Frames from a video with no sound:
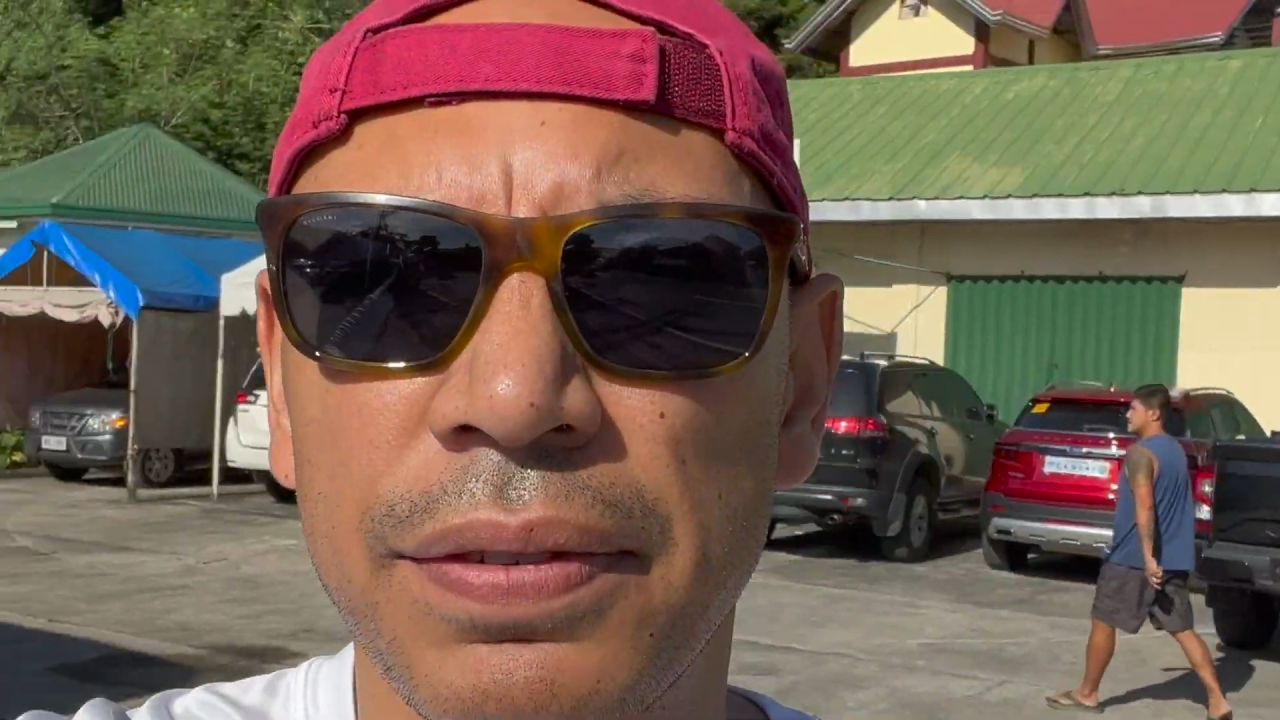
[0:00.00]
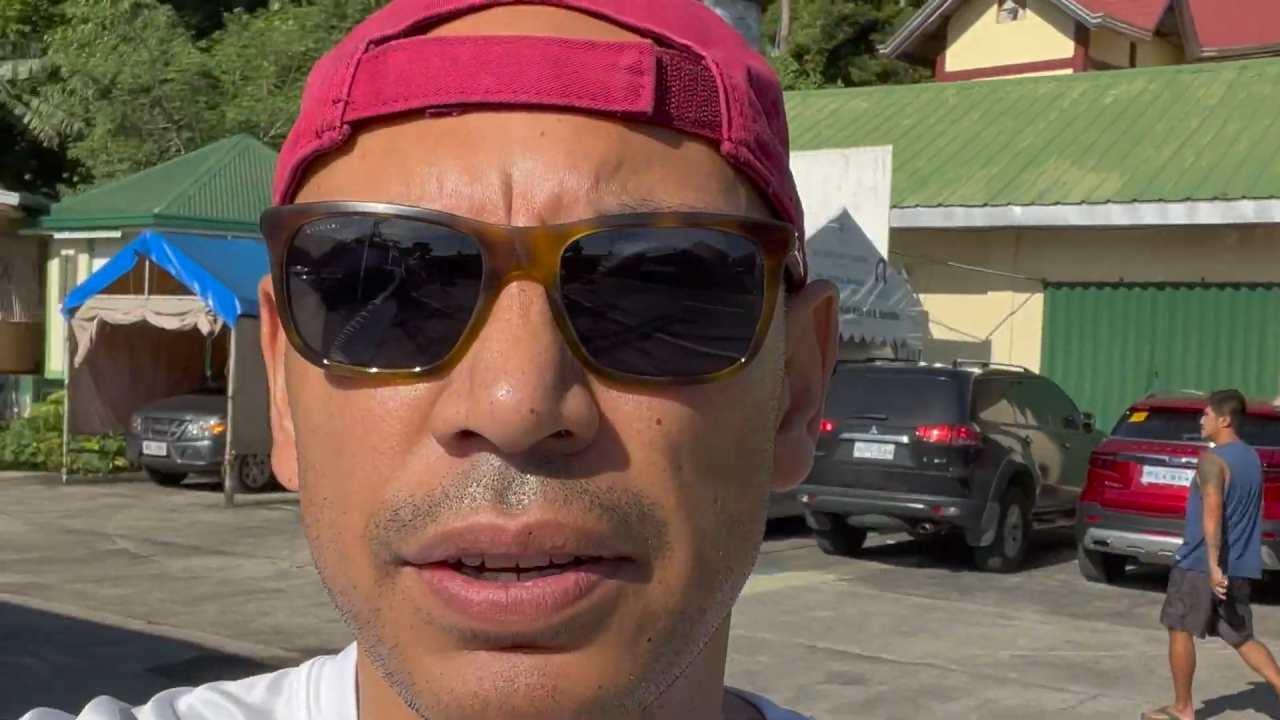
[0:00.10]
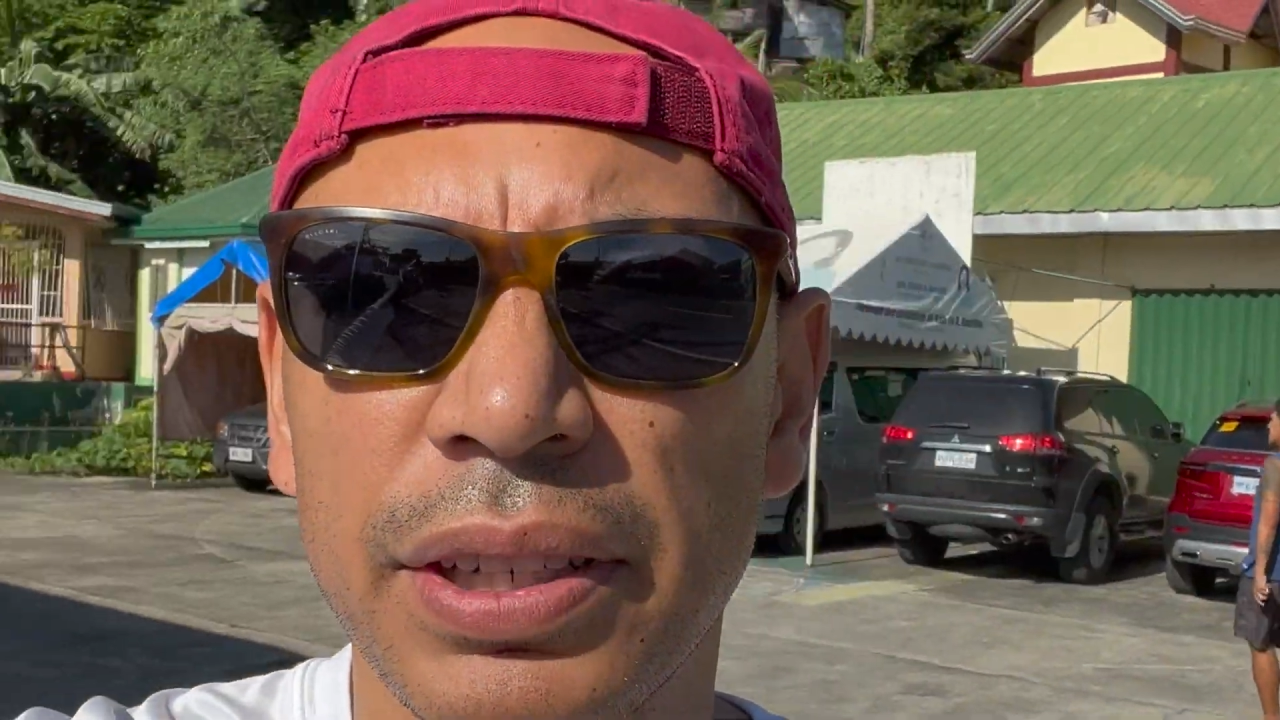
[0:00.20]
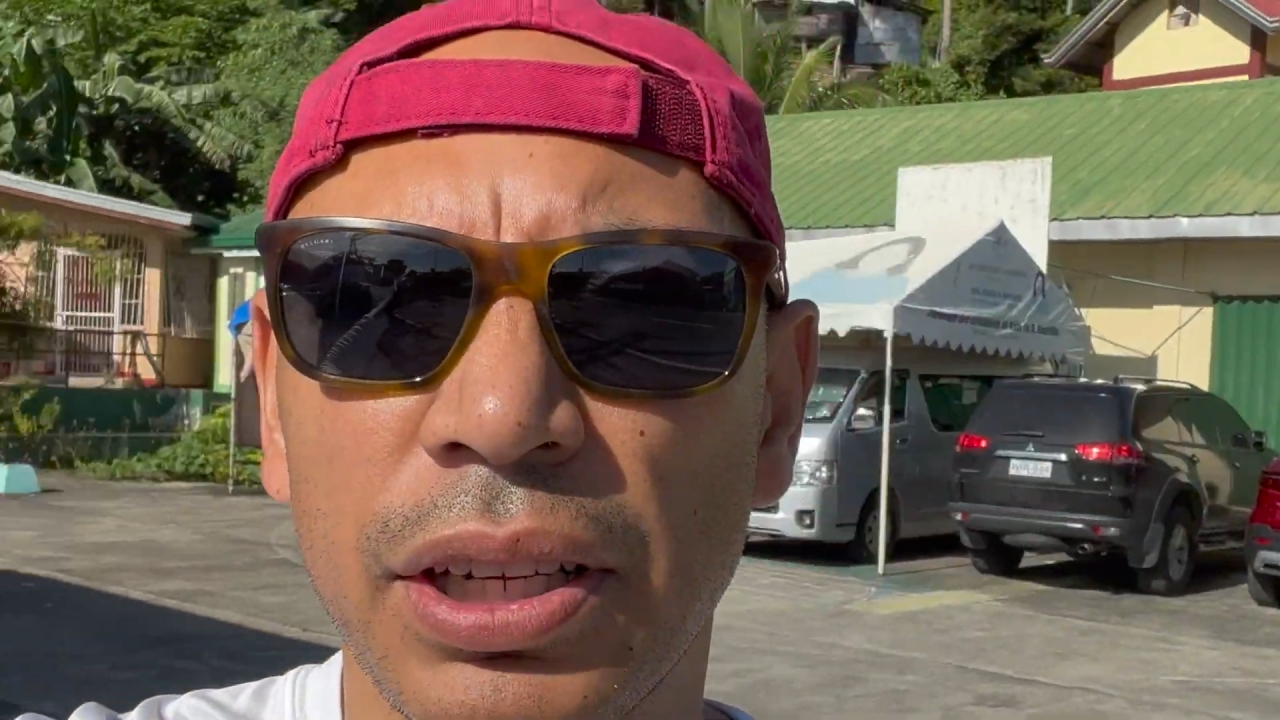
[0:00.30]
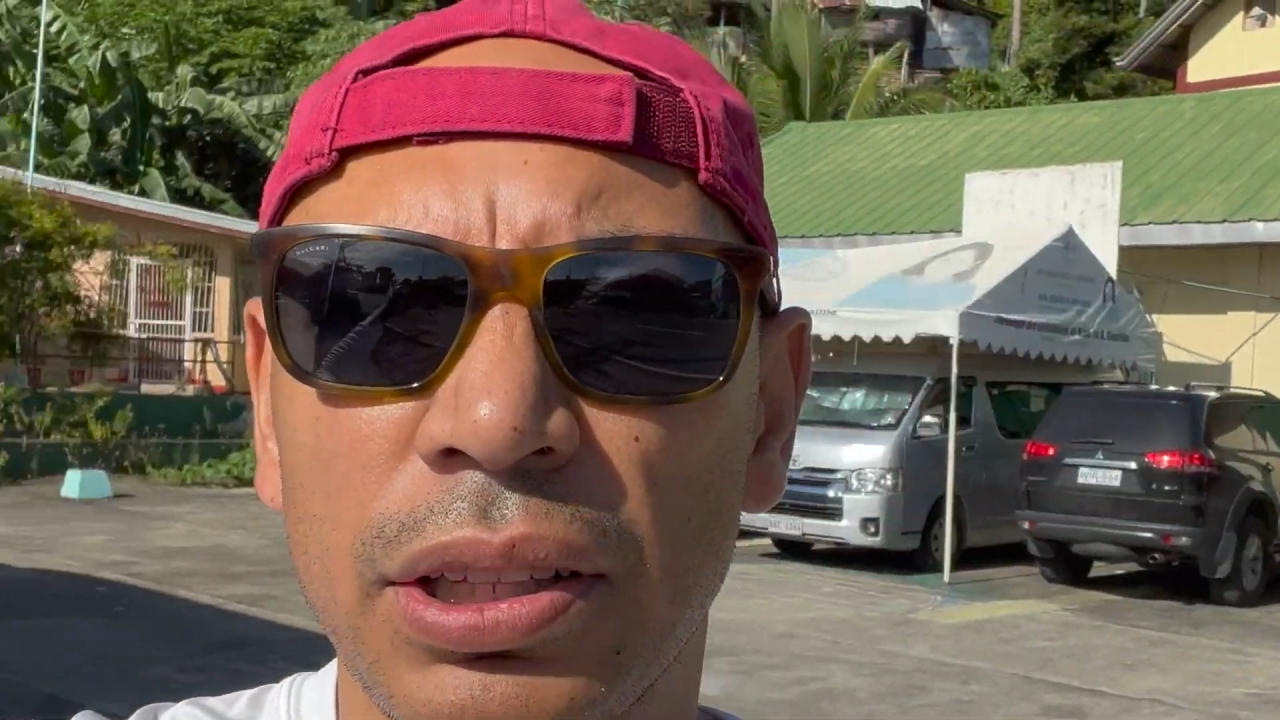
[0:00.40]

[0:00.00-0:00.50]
very